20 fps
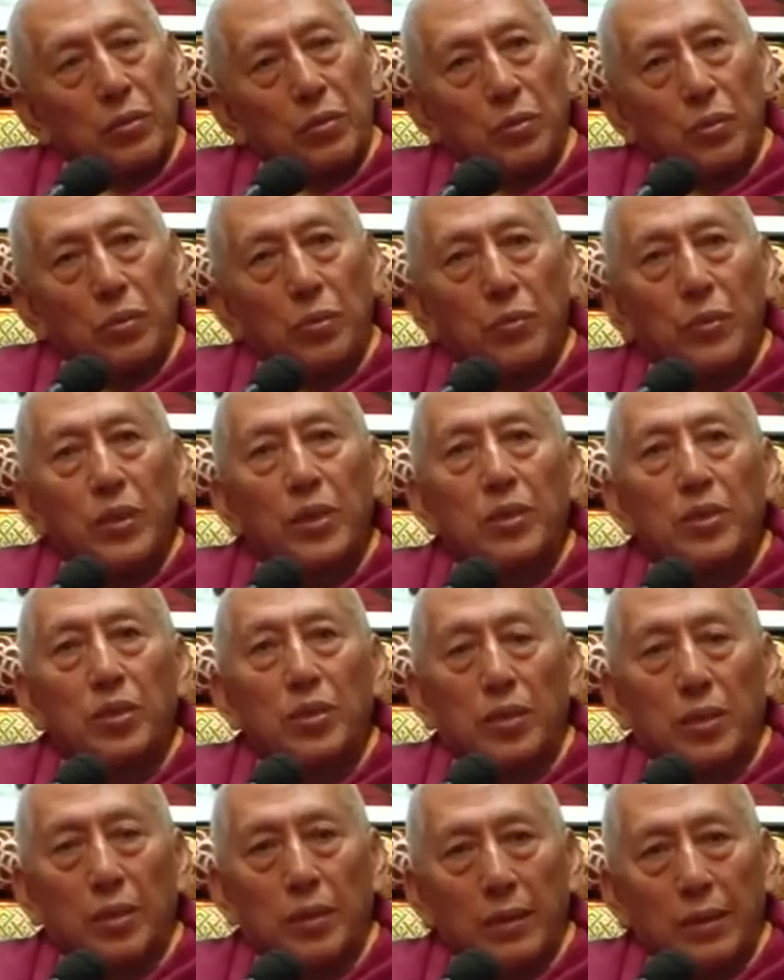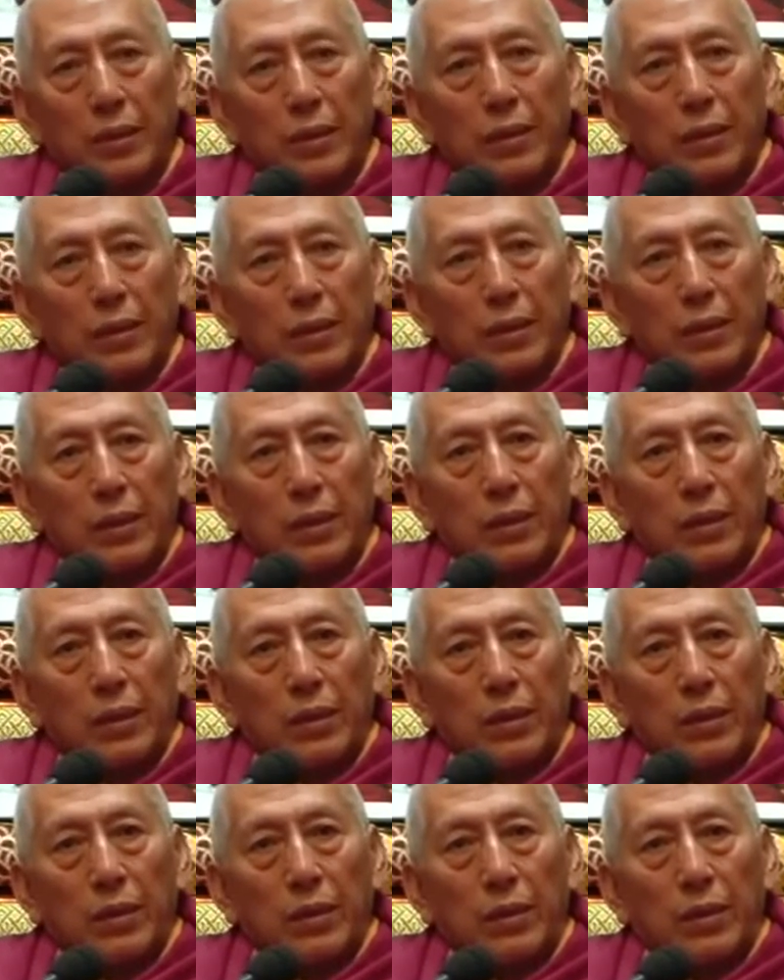through which
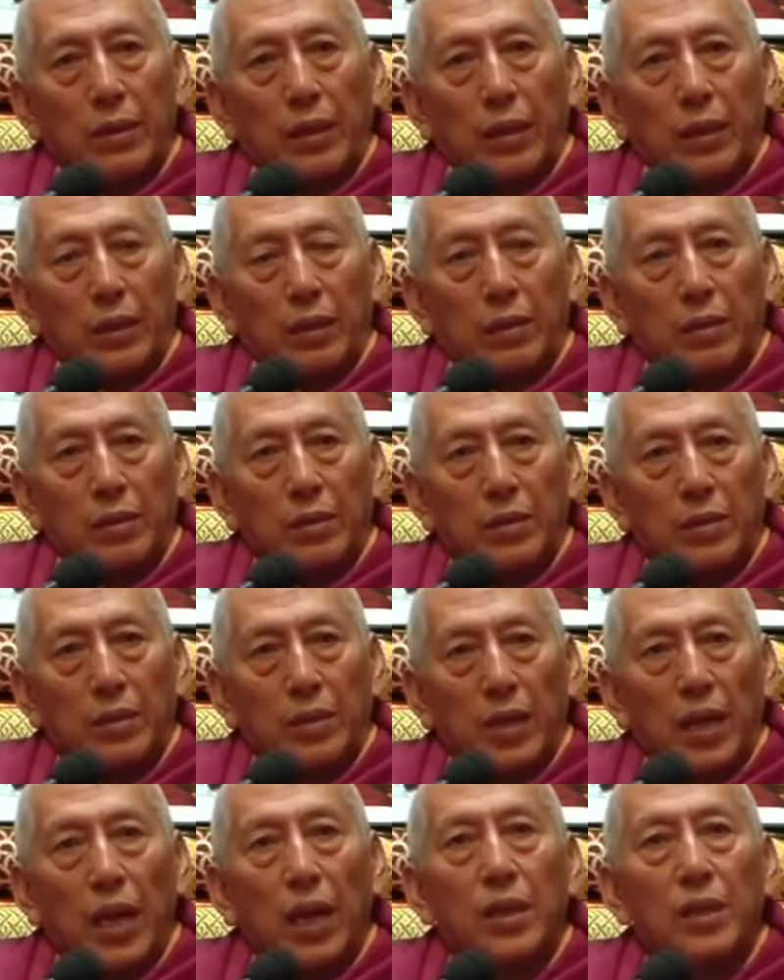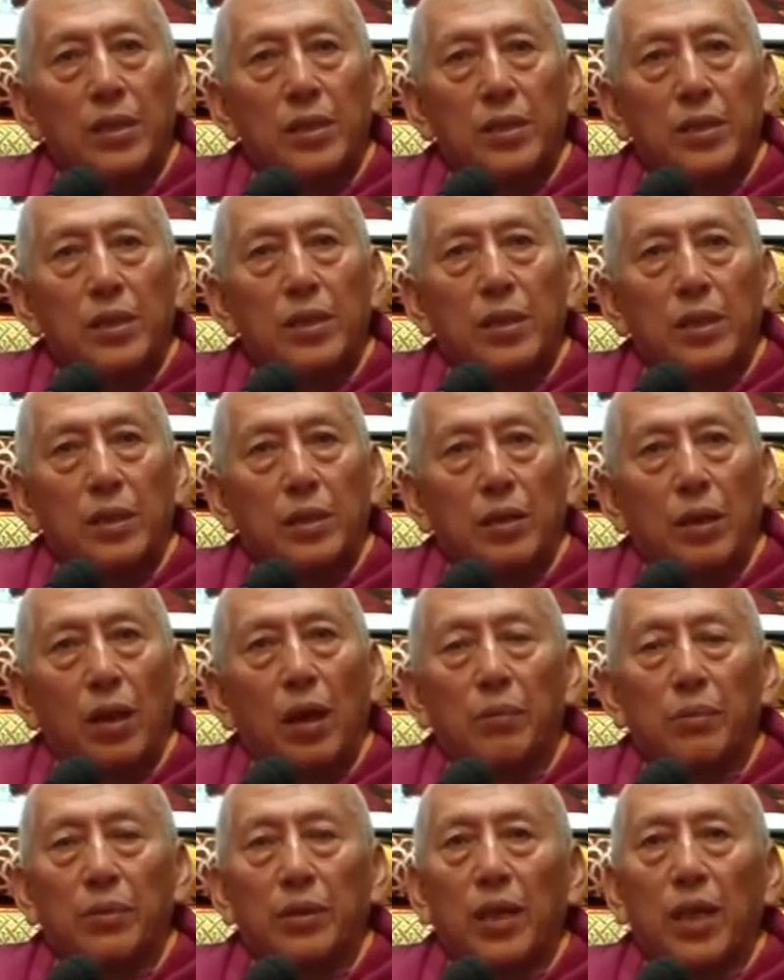the reality
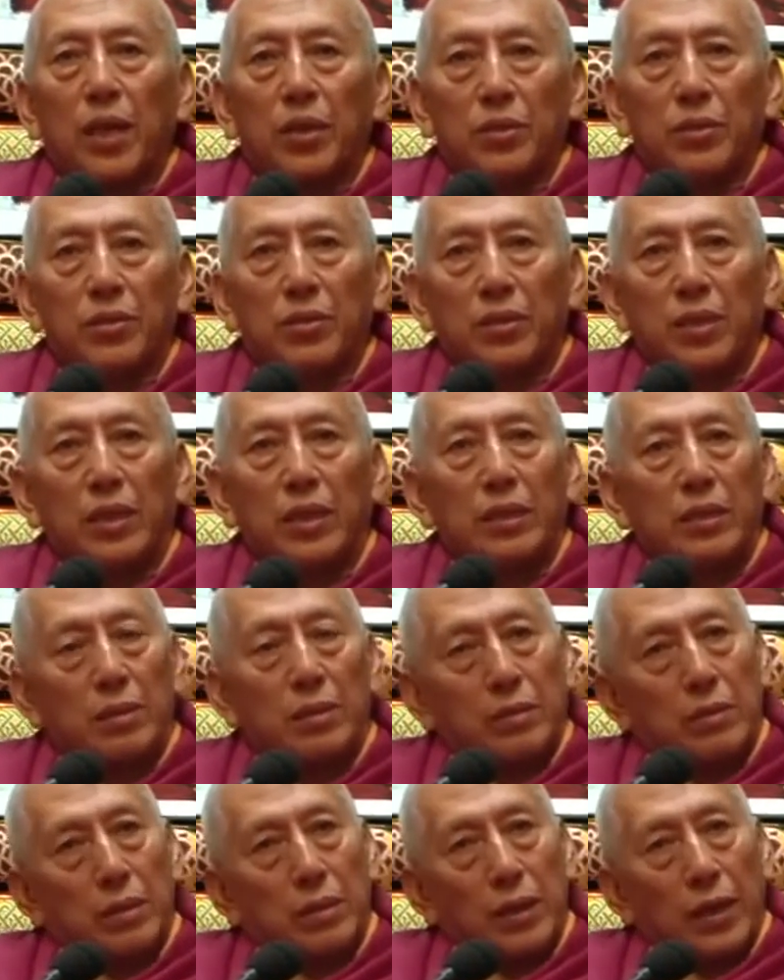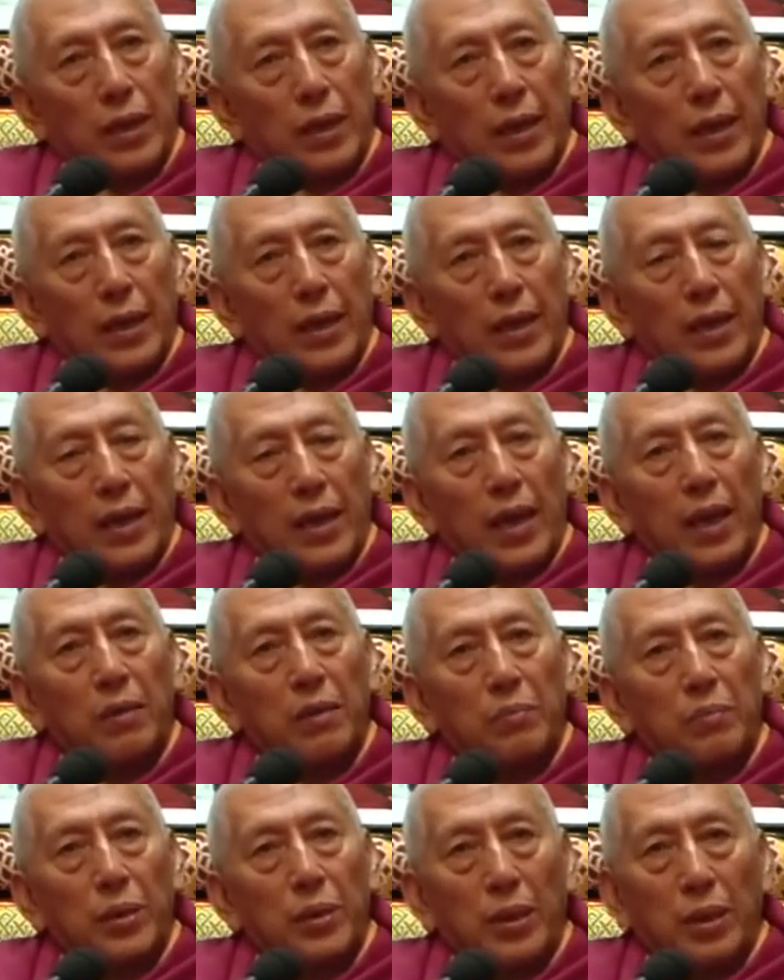of the existing
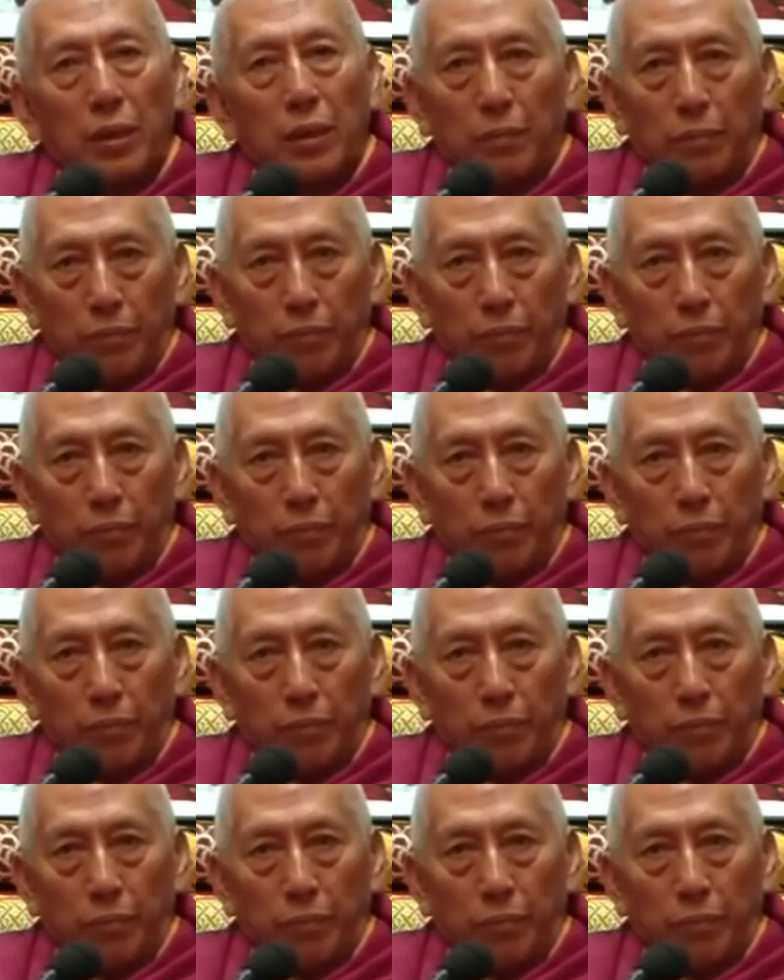can be